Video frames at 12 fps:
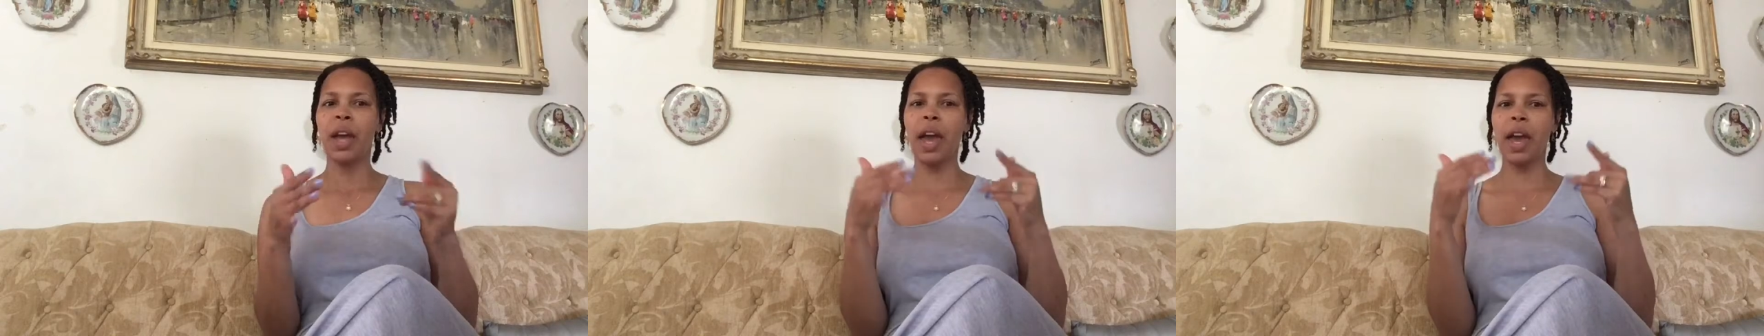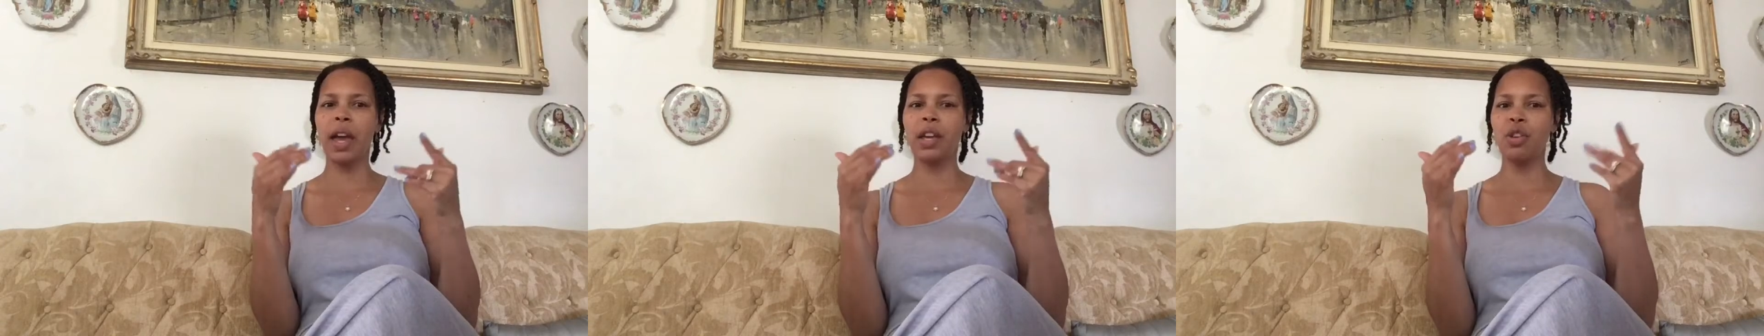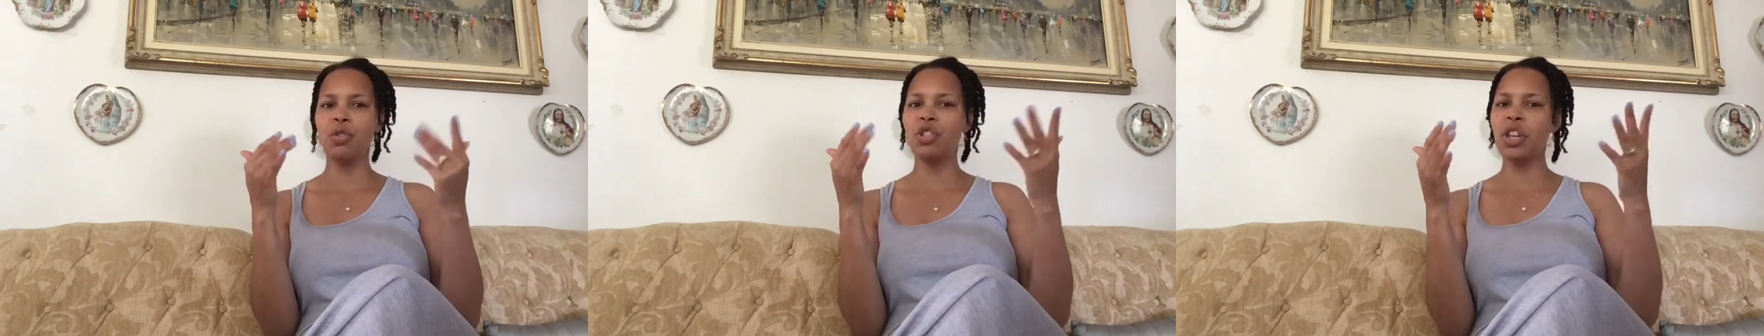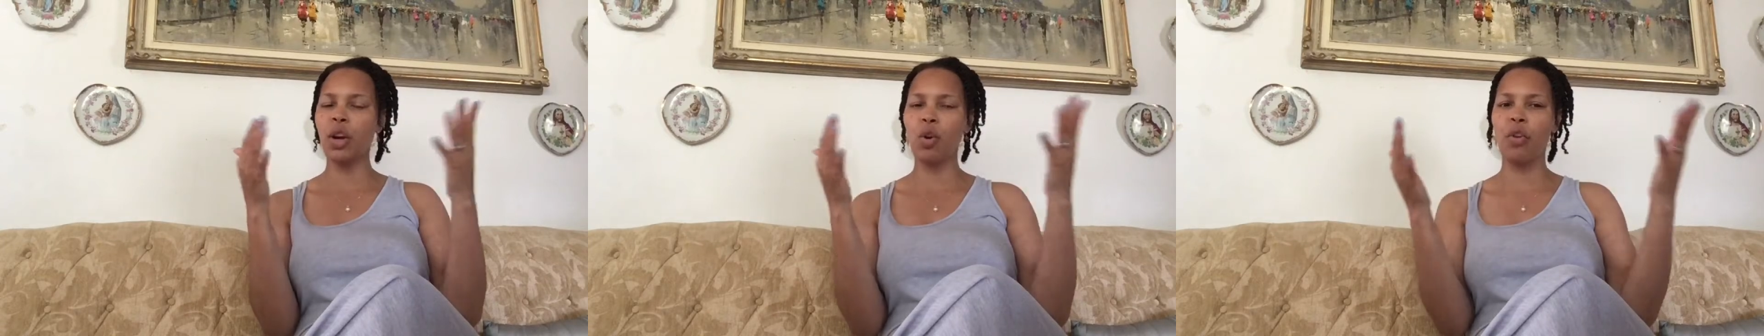and you
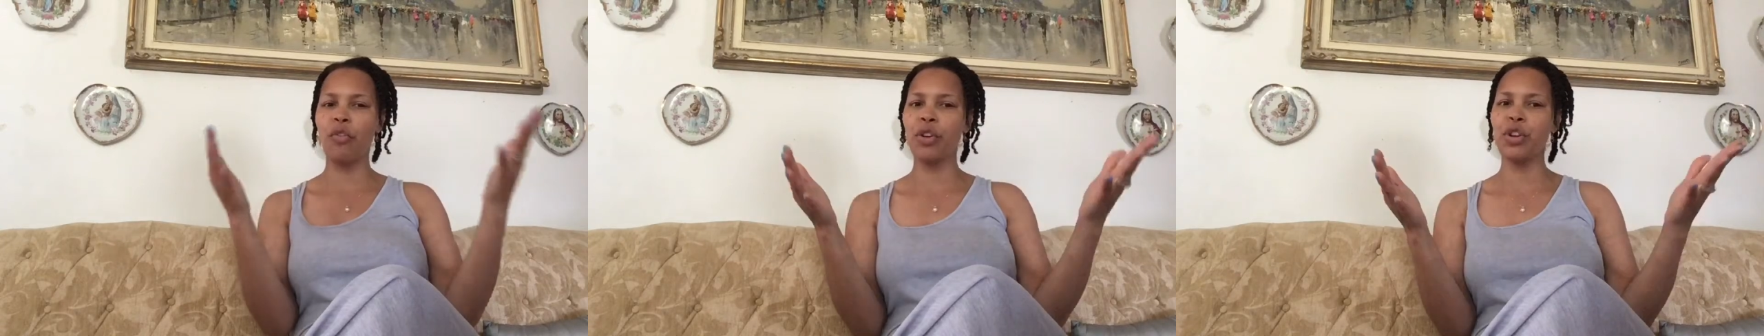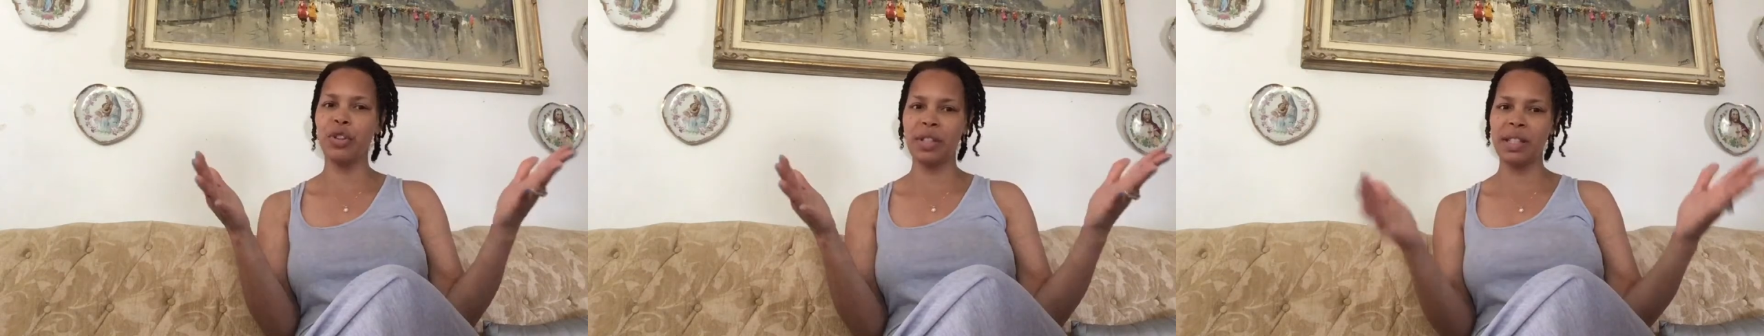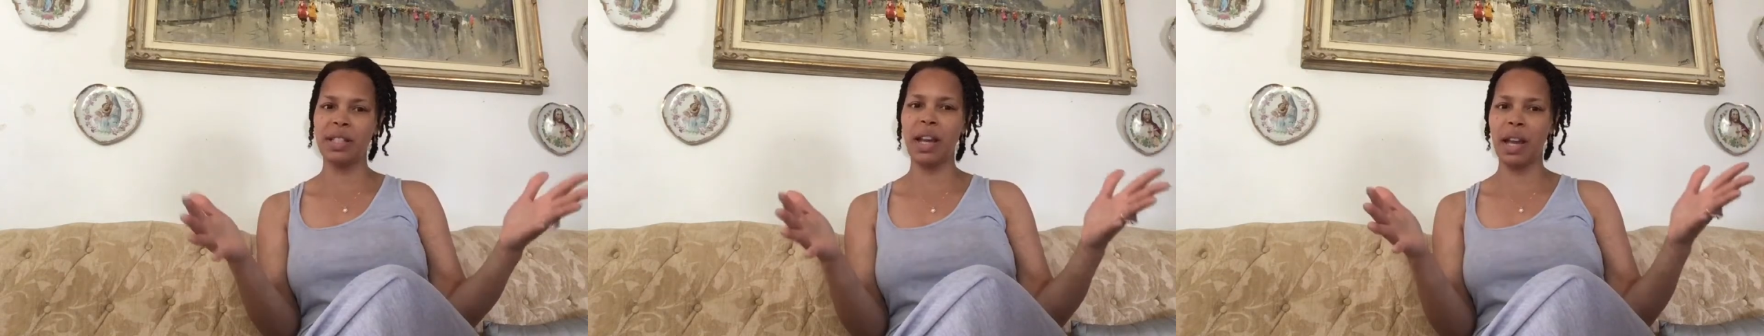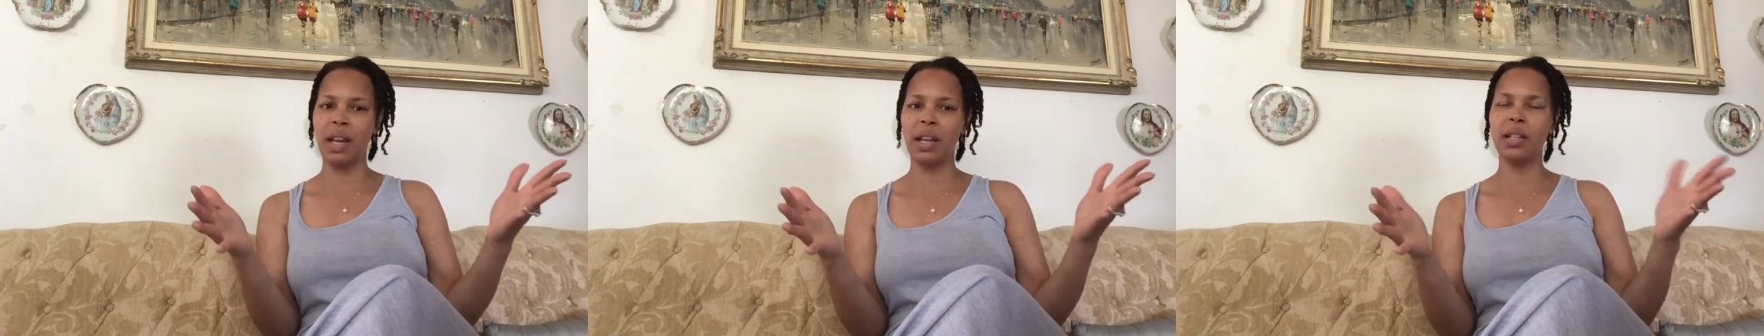check, or for your
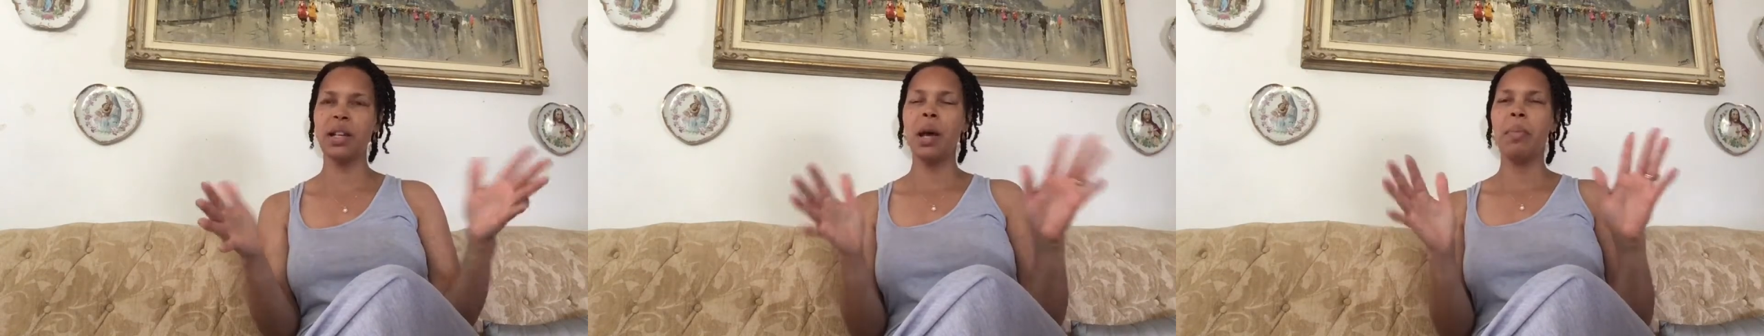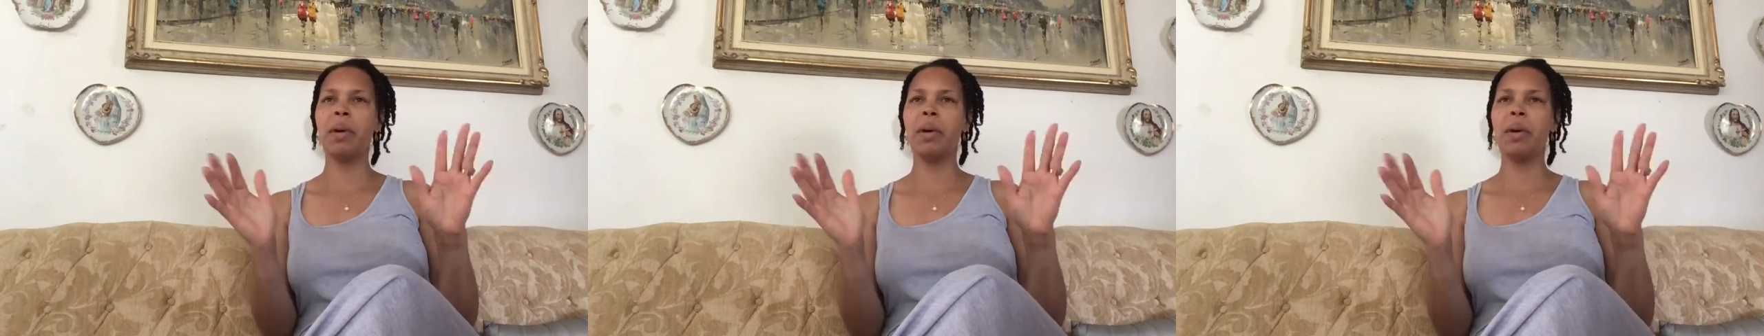state,